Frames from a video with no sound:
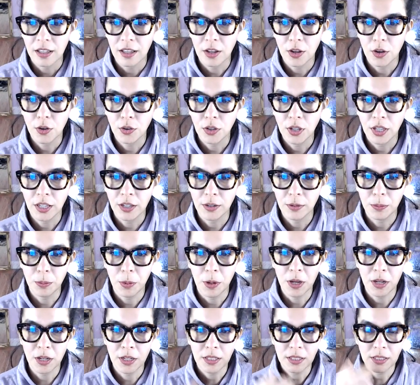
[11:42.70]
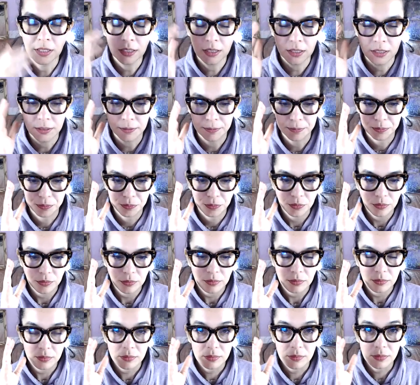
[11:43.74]
Okay, pause.
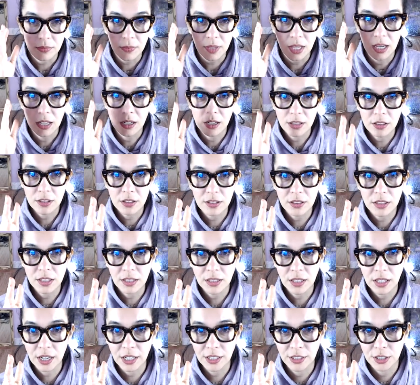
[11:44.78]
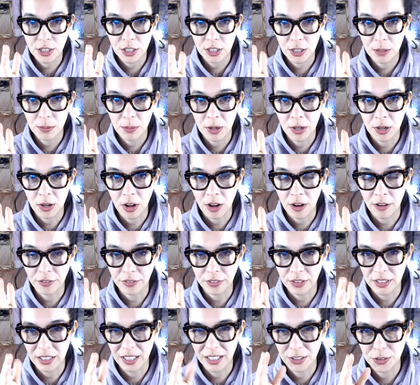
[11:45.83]
Another thing that I talk about
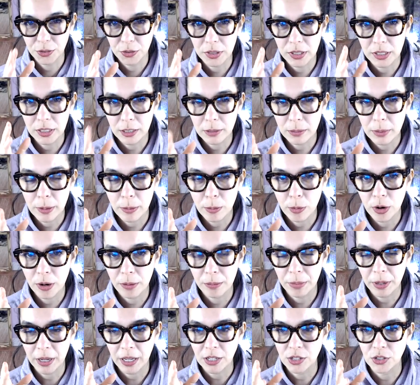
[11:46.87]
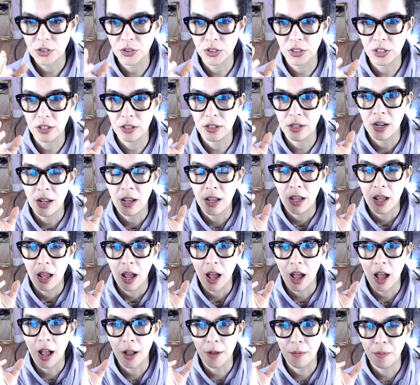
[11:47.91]
often, I do it a little bit more on Patreon.
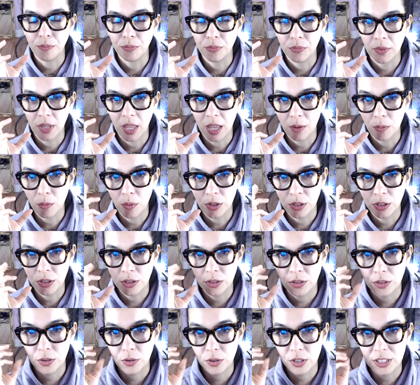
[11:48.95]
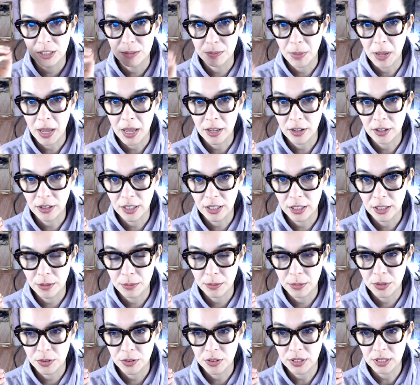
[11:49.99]
Um, I want you to notice pattern in the
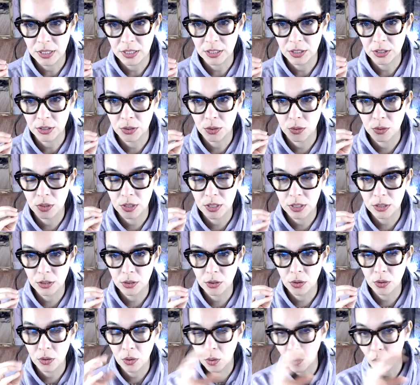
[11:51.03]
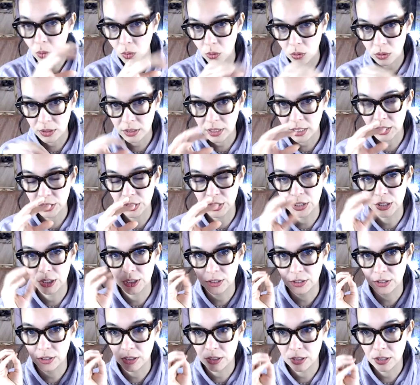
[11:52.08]
music. So this whole section
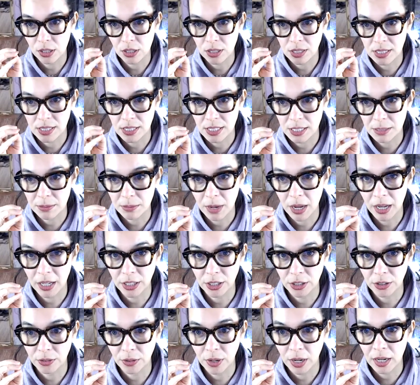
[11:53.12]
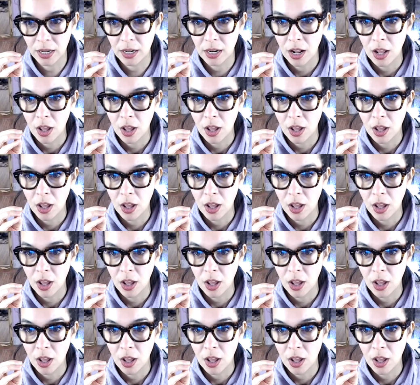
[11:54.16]
started on a D minor, right?